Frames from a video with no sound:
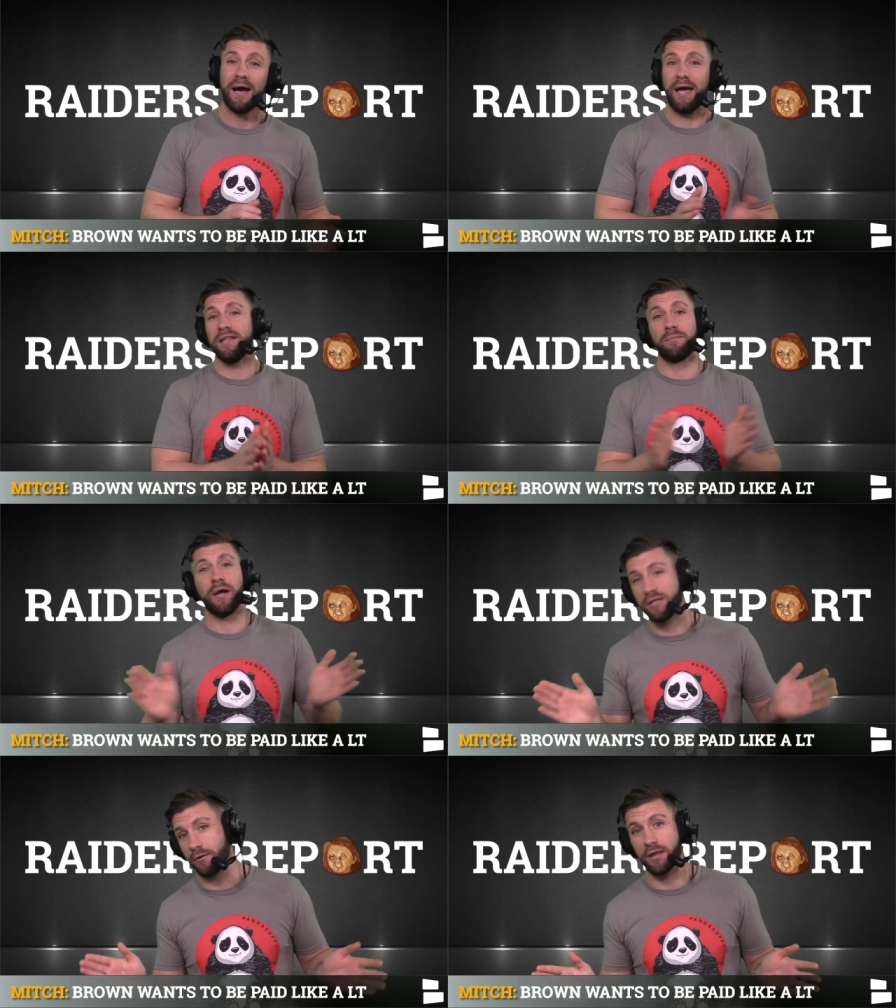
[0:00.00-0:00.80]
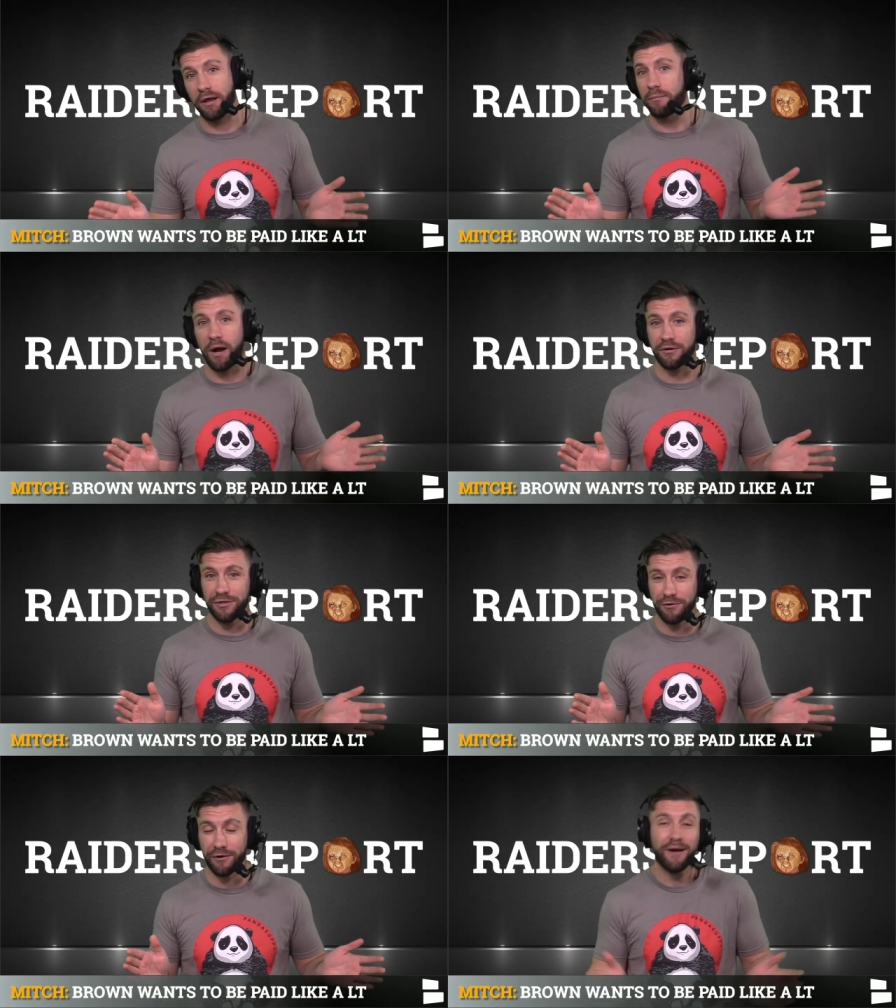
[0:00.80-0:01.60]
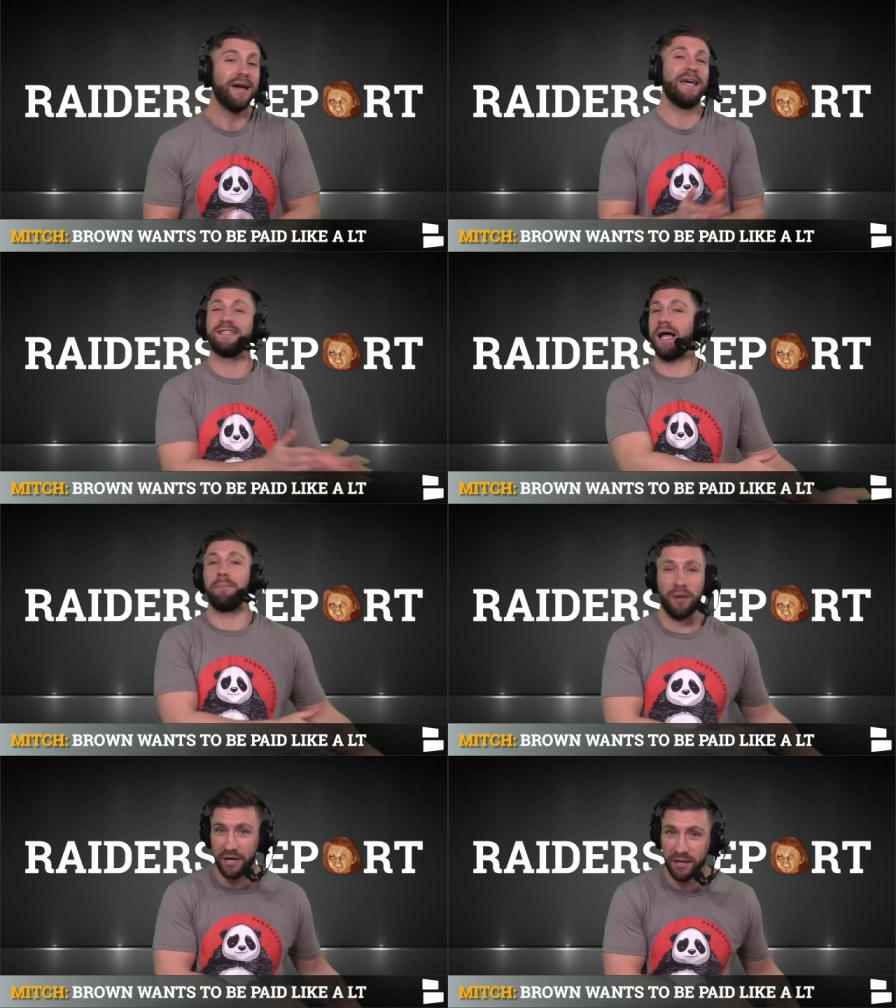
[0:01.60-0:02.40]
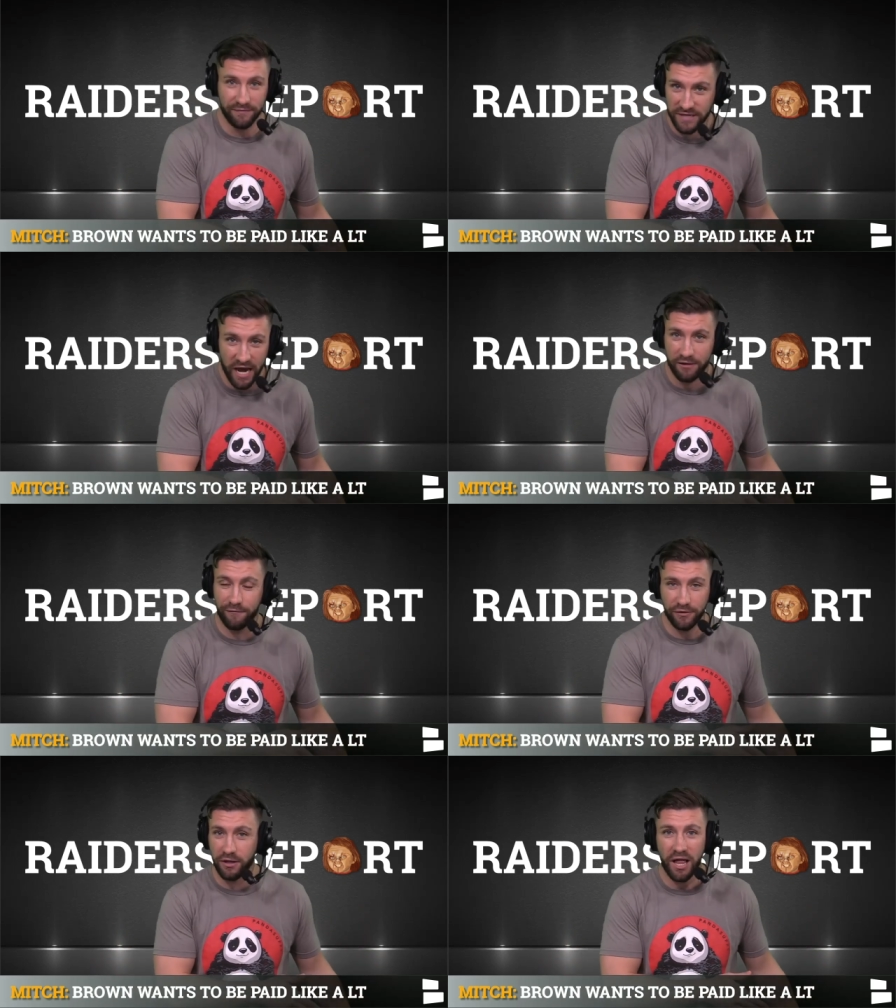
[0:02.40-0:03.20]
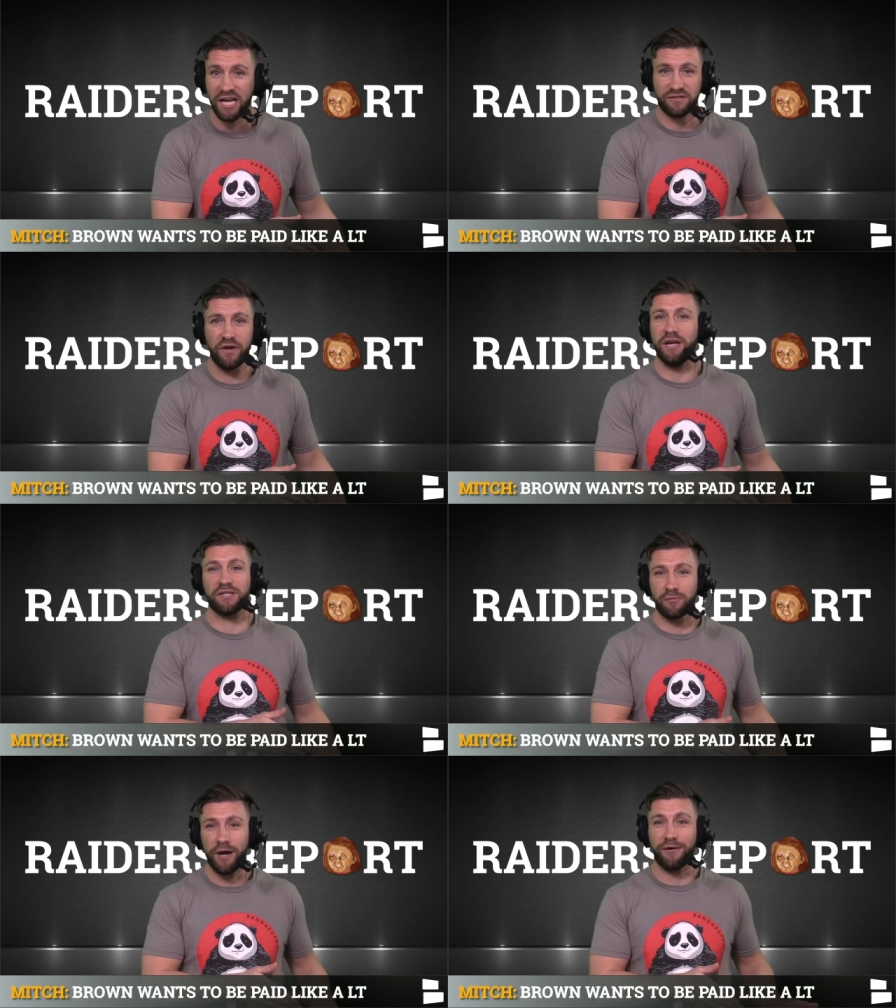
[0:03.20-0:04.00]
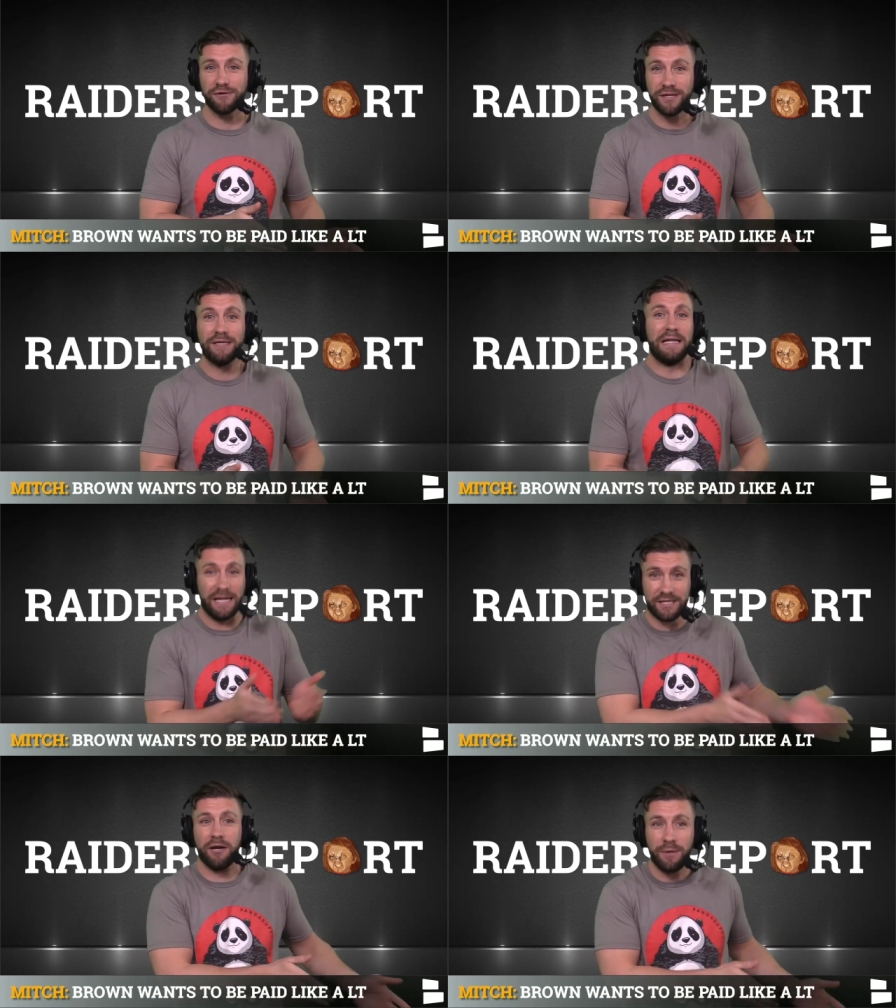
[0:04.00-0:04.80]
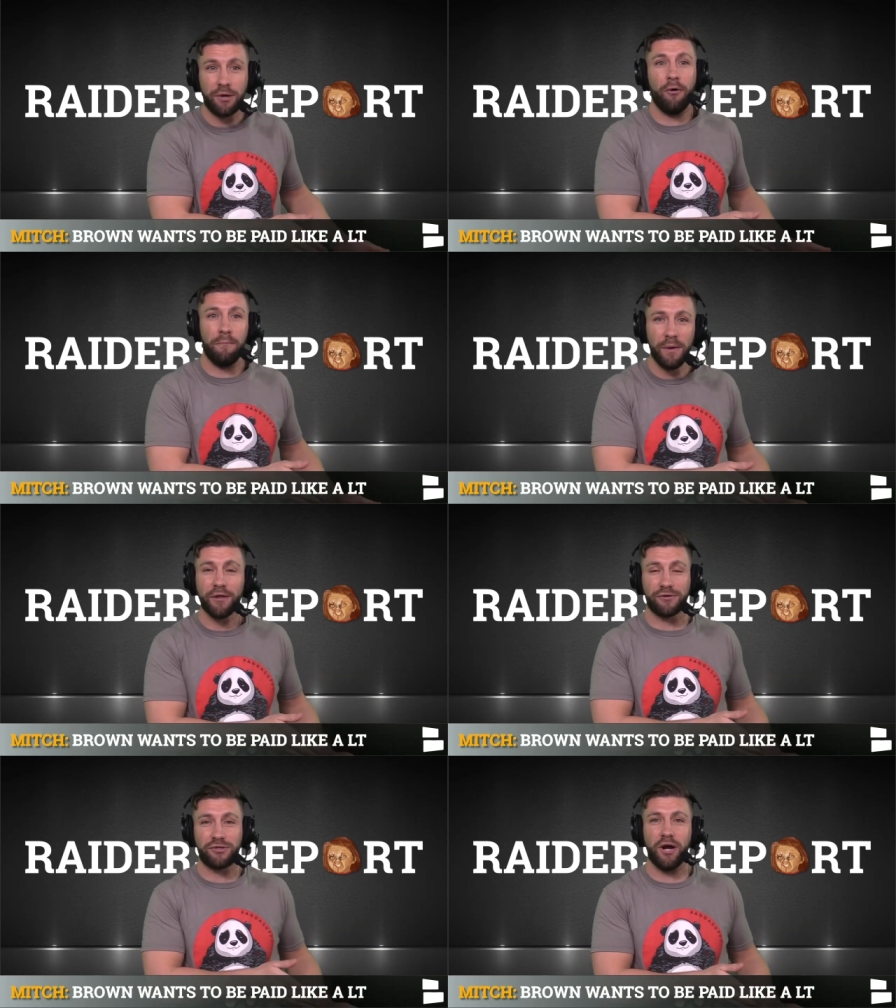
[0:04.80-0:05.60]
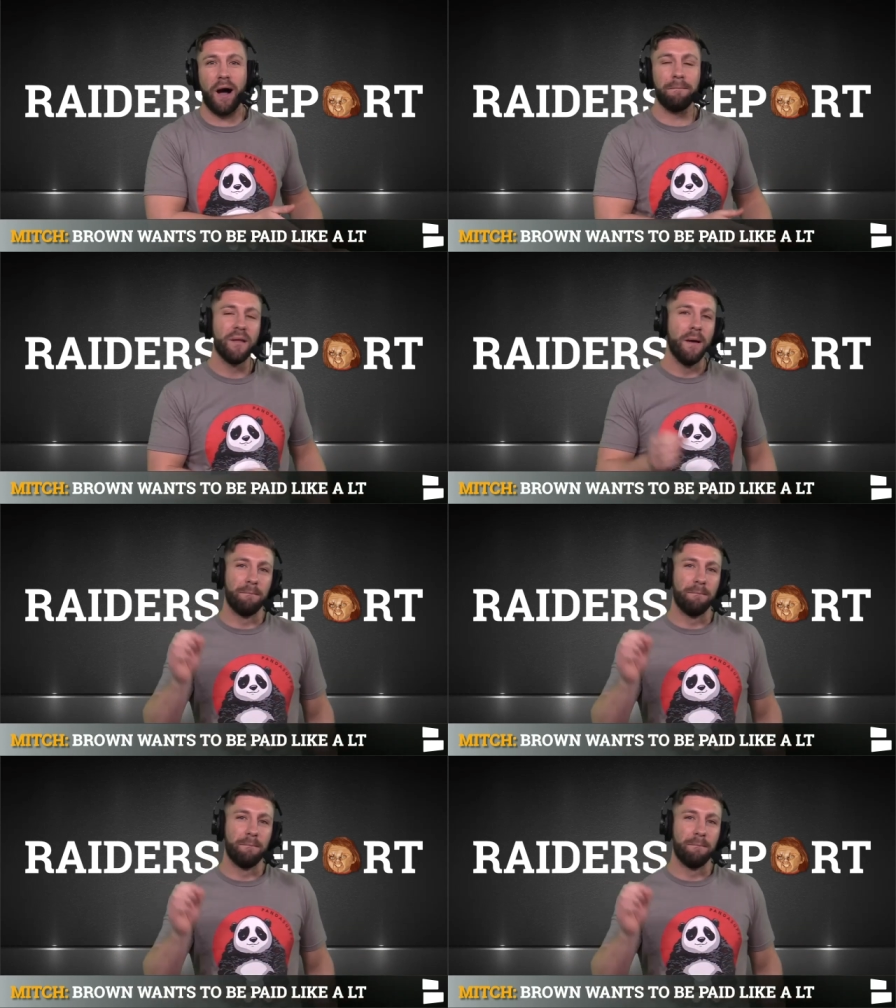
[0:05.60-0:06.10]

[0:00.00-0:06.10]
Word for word: I hate to break to Orlando Brown Jr. He's not playing left tackle for the Las Vegas Raiders. That's going to be Kolton Miller's job.